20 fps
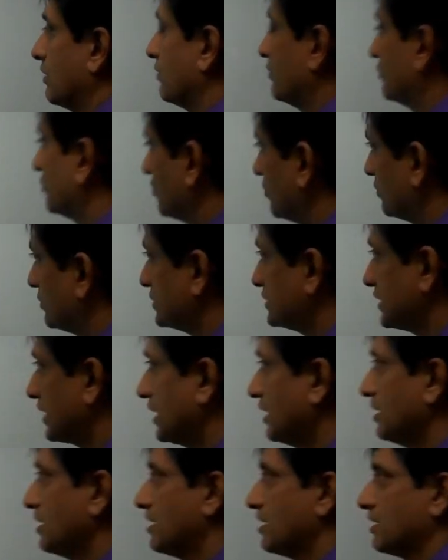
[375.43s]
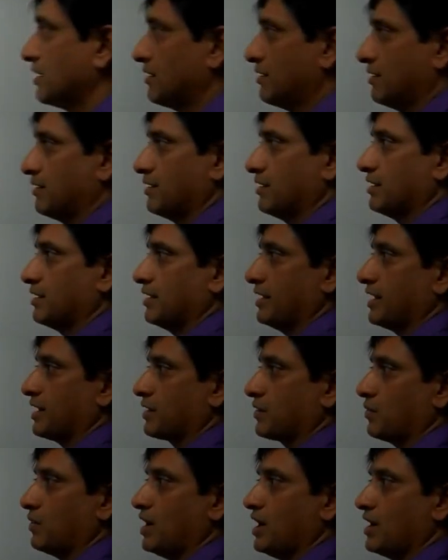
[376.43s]
So you say,
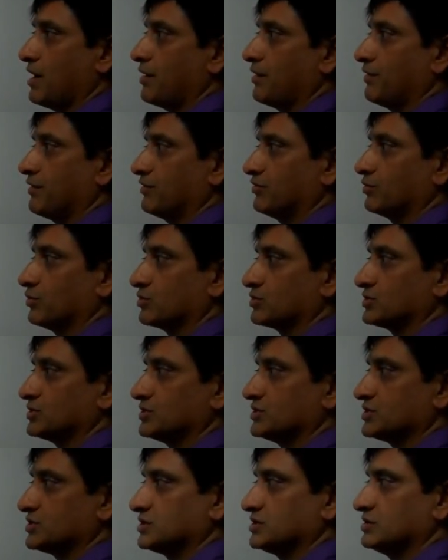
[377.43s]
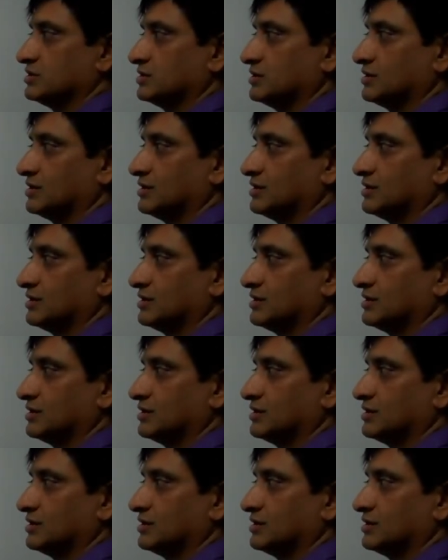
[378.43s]
acquire resources.